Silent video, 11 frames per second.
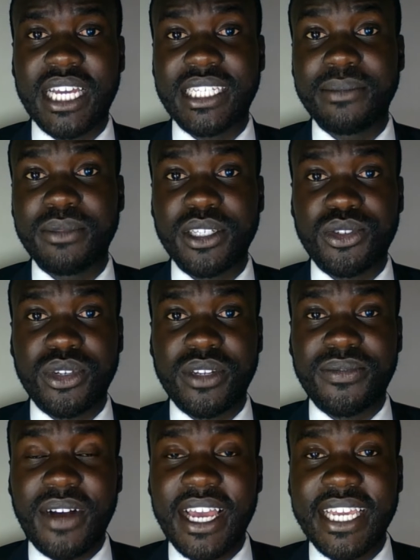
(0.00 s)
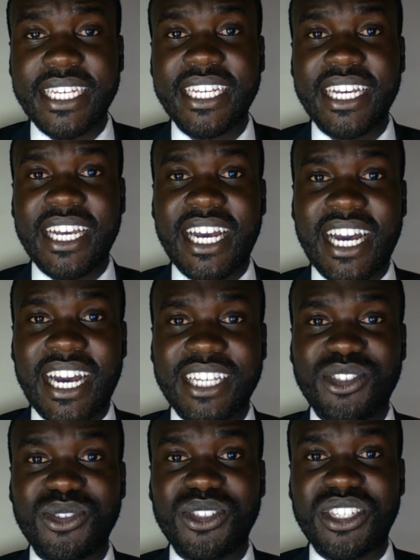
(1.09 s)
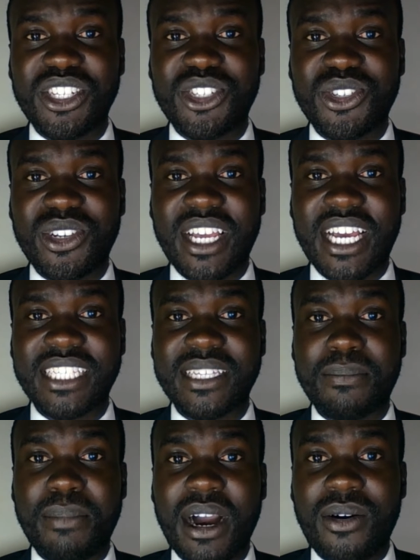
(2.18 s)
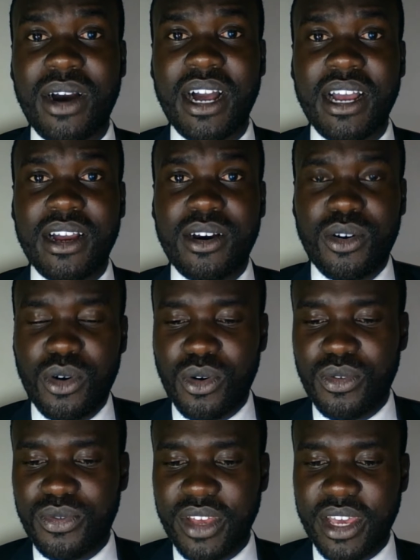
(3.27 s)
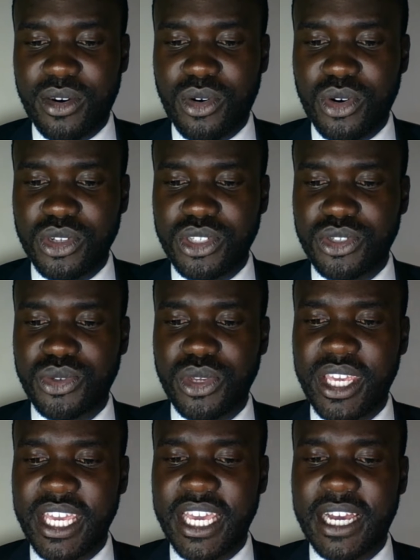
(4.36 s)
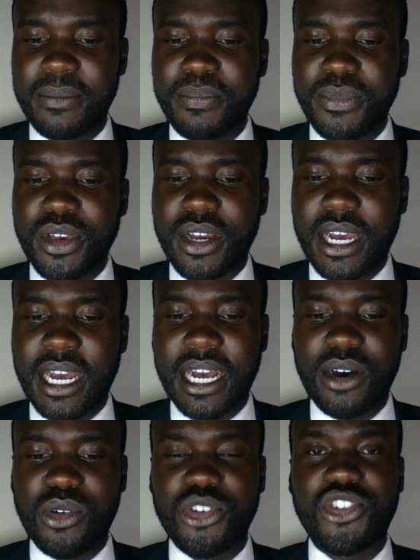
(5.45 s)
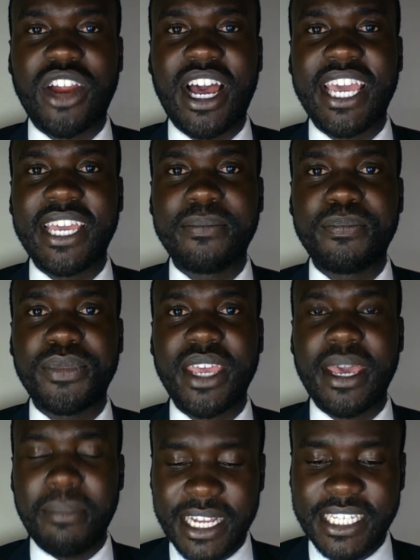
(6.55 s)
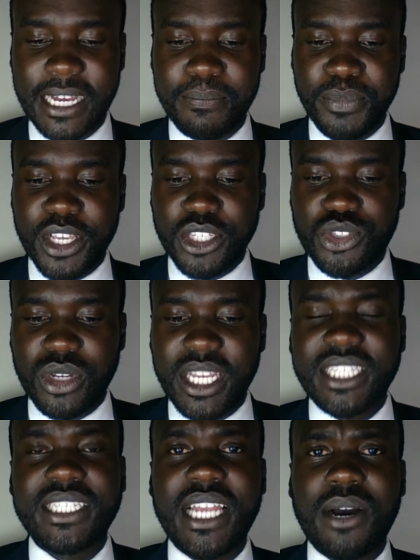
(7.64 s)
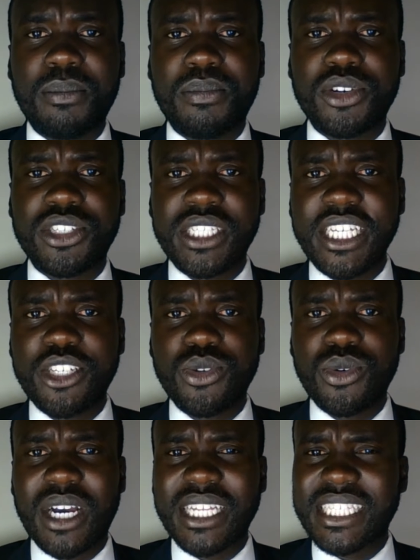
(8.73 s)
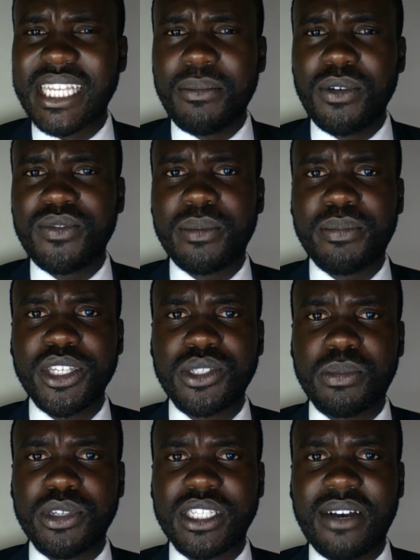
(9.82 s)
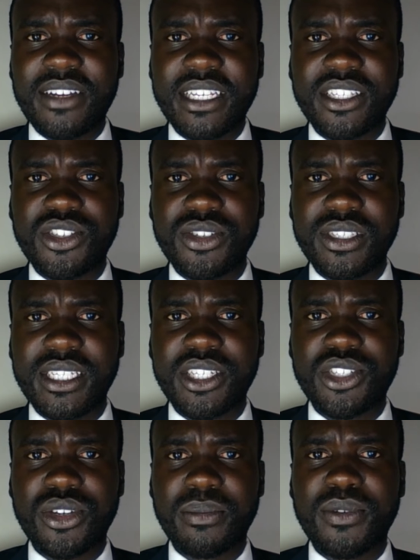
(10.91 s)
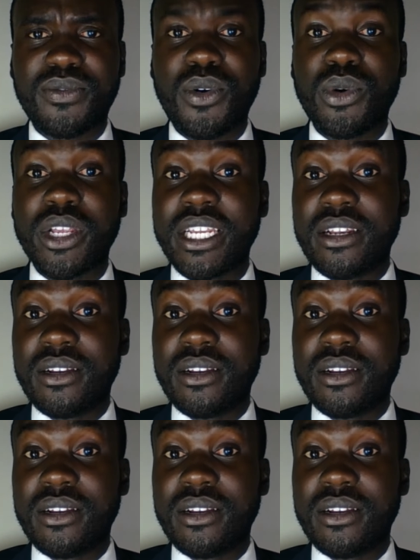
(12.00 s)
attempted to define jurisdiction as the power of a court to hear or try a matter. So let's now proceed to look at some of the principles governing jurisdiction before we